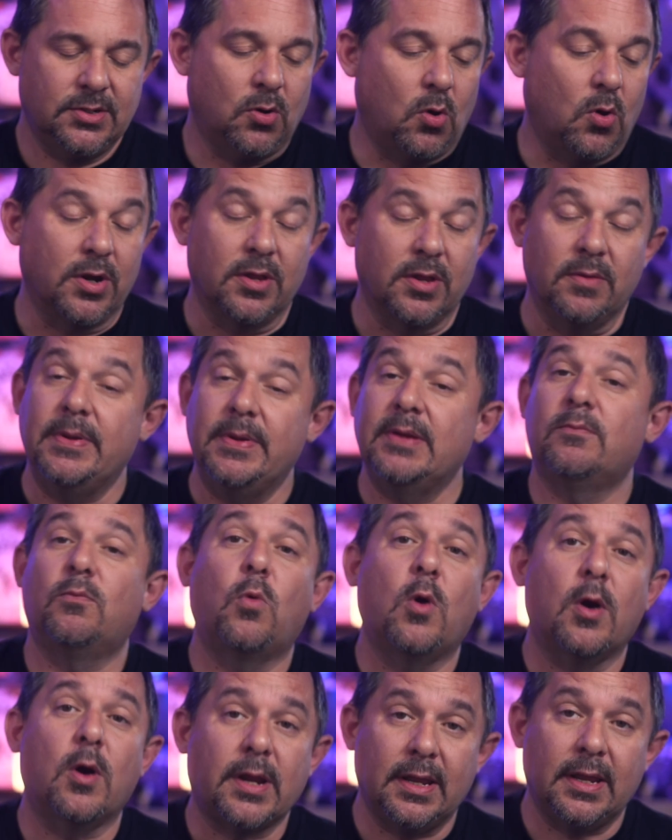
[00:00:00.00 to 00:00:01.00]
or you've been
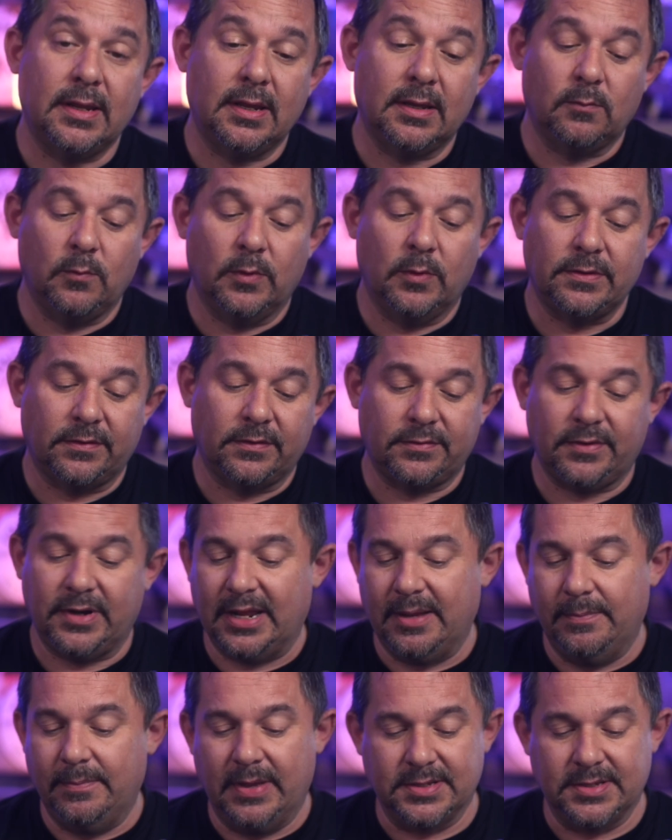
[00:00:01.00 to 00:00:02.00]
working with a
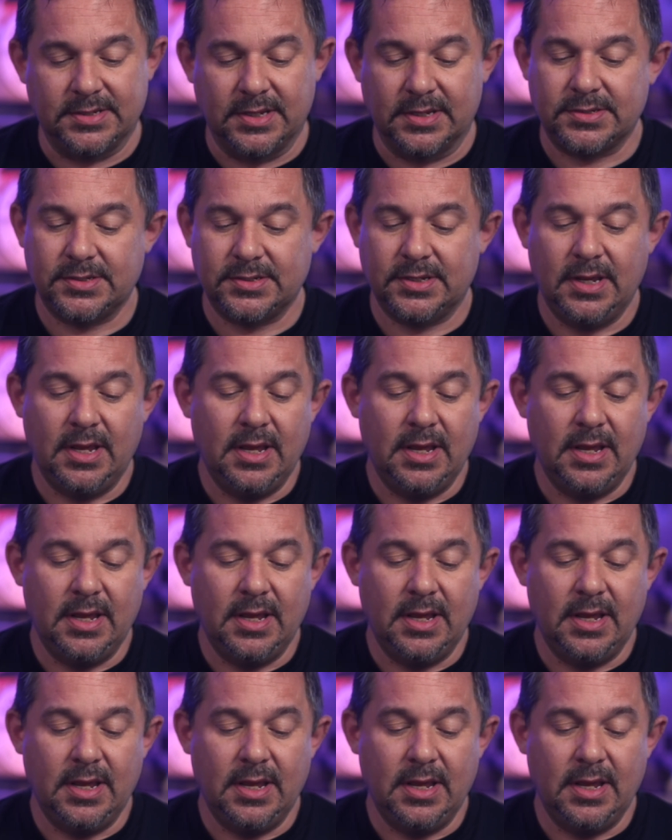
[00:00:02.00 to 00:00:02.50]
3D business